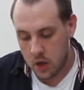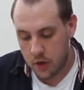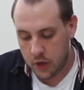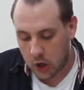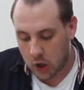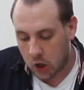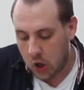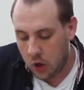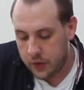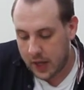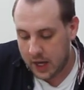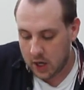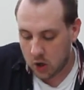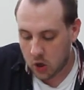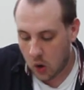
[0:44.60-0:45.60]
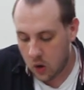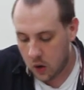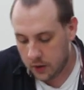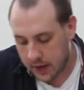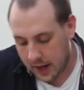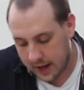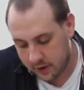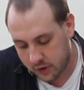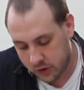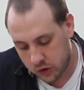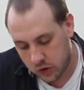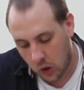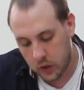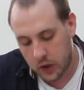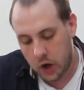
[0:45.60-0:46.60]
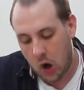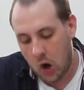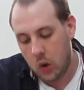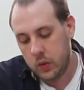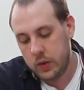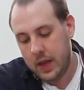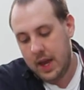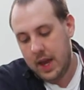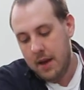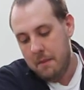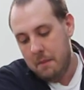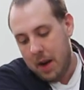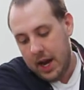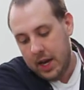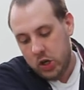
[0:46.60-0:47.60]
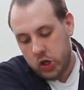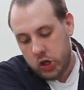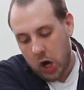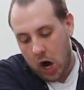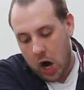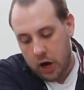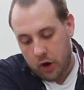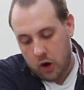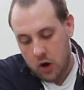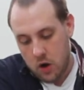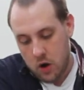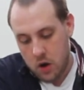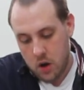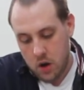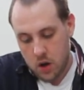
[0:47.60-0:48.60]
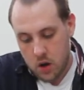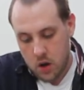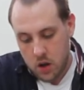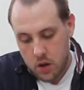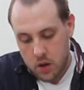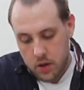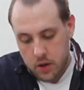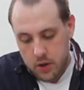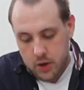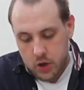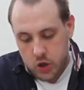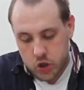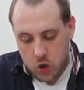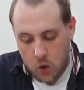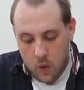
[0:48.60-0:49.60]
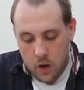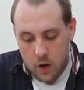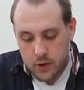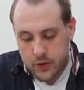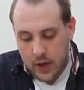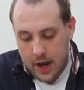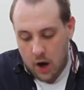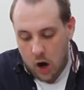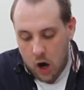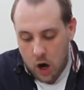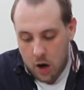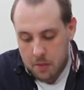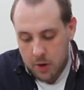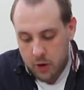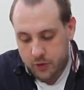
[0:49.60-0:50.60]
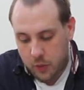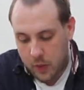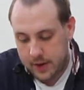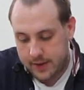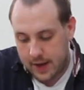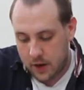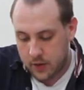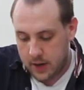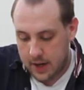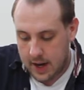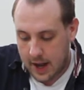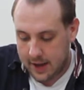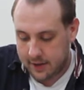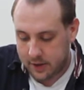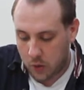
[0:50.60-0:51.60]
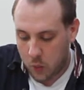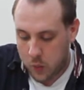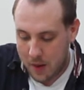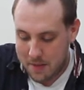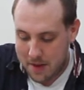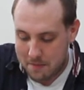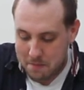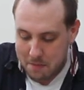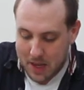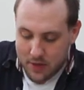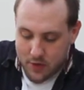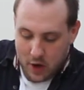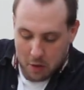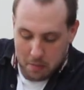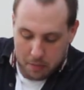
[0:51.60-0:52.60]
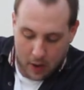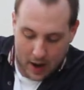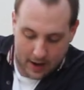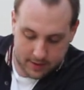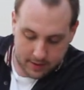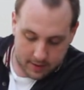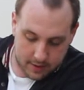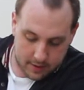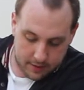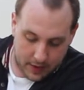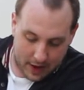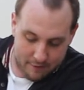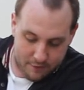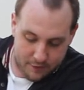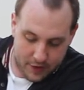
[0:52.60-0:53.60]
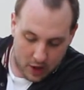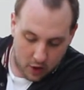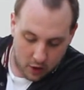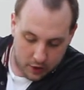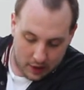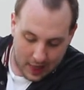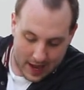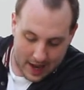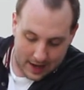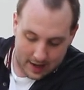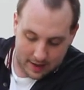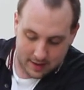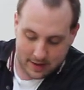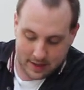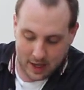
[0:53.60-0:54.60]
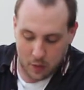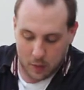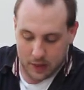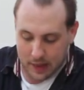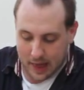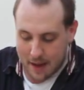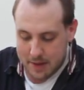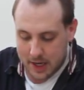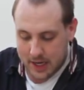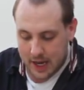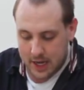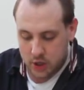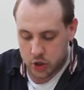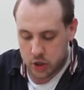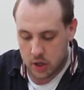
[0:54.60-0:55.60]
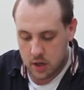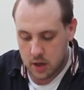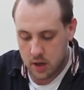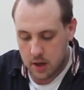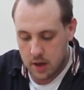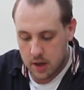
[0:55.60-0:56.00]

the clothing and gold and stolen only my daughter. Shores and harbors resounded as the women beat their breasts and filled land and sea with lamentation.